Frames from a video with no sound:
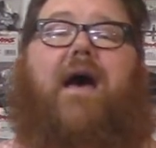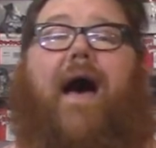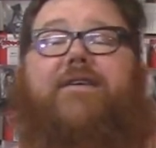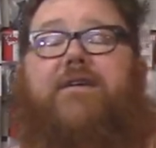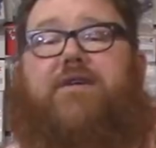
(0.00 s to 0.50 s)

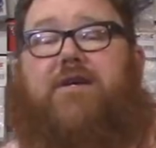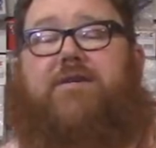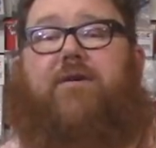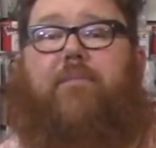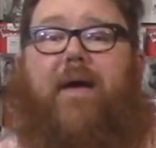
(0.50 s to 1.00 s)
I suggest
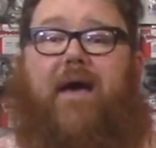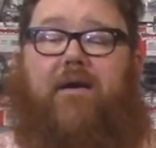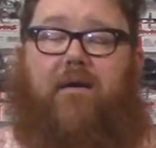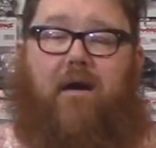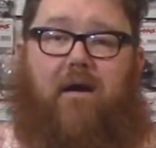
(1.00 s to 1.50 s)
you go back
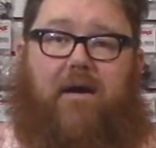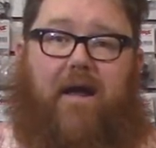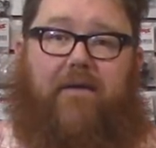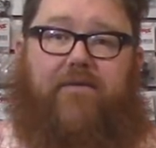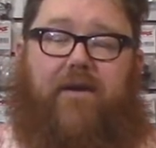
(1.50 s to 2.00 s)
in our
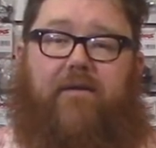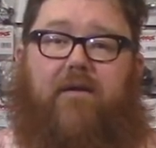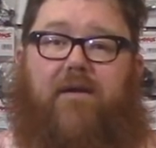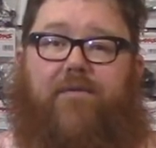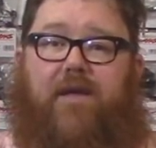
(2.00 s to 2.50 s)
archives and
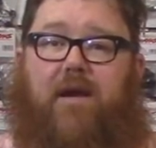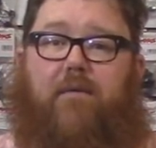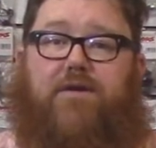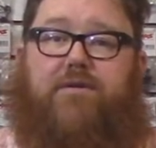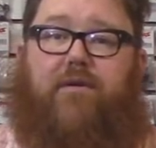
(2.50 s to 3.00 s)
look at the
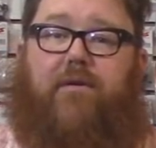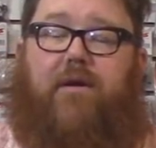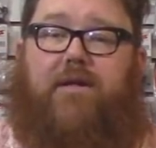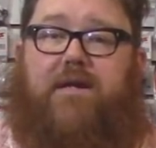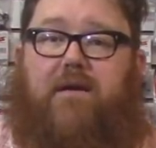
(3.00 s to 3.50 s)

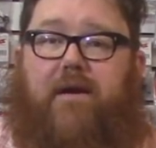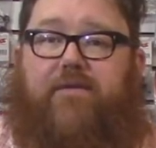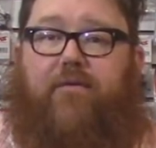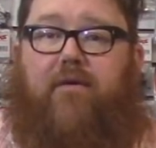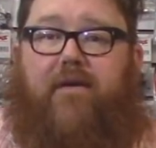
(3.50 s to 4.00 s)
original
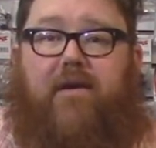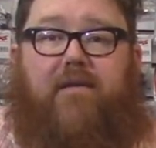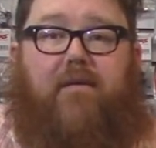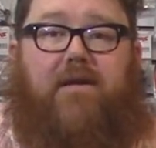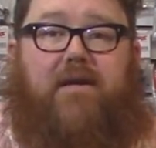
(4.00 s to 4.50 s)
TRX-4 video
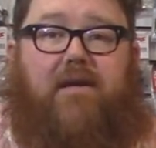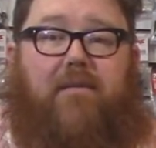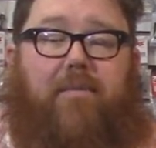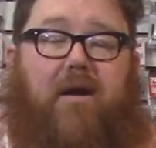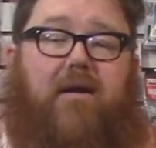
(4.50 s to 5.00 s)
that we did
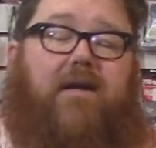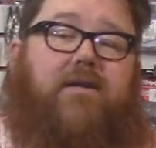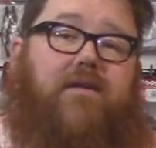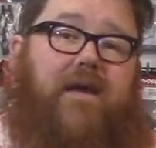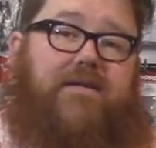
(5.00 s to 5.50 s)
comparing it
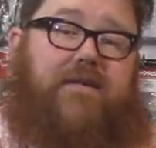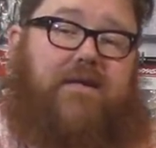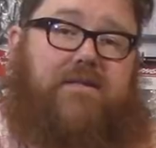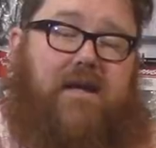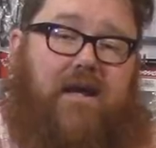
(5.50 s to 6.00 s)
to the
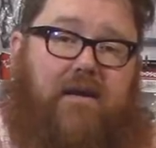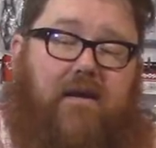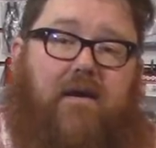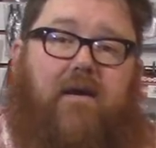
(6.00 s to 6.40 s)
SCX-10.